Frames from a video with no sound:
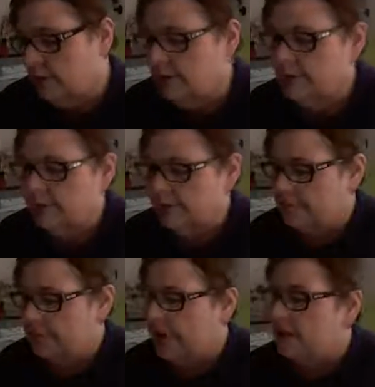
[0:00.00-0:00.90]
There we go.
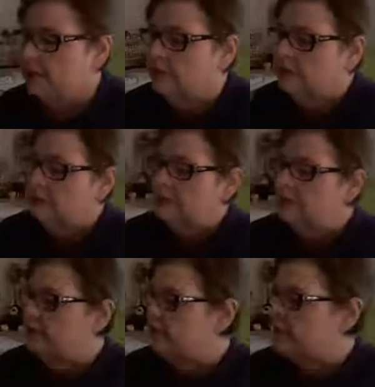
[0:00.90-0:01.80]

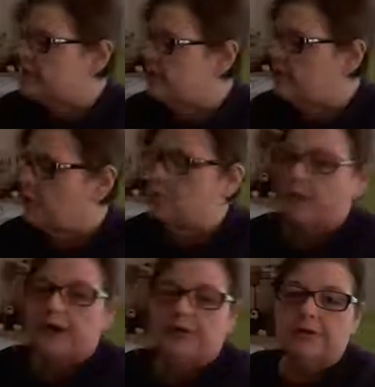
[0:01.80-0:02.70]
This is an old
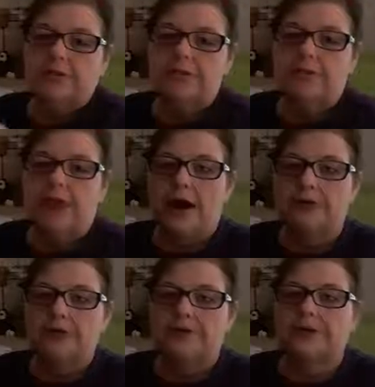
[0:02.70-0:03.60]
one, and you're going to see it
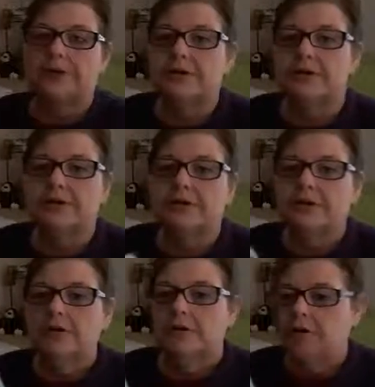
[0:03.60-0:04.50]
backwards
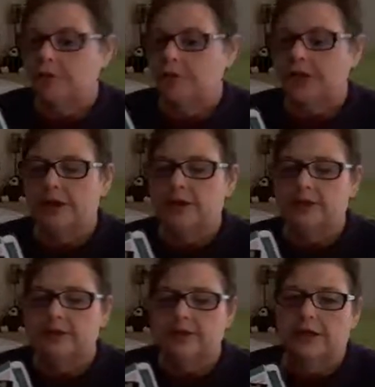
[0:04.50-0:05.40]
only
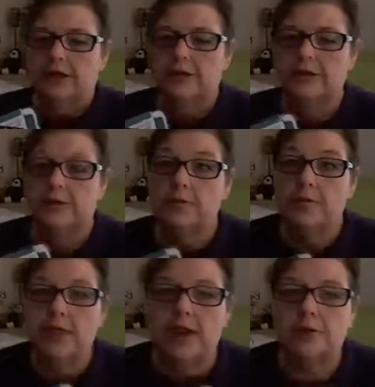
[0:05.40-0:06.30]
because the way the
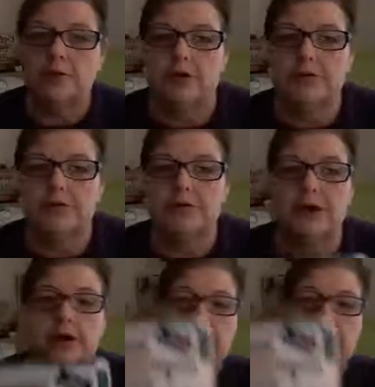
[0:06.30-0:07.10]
camera goes, right?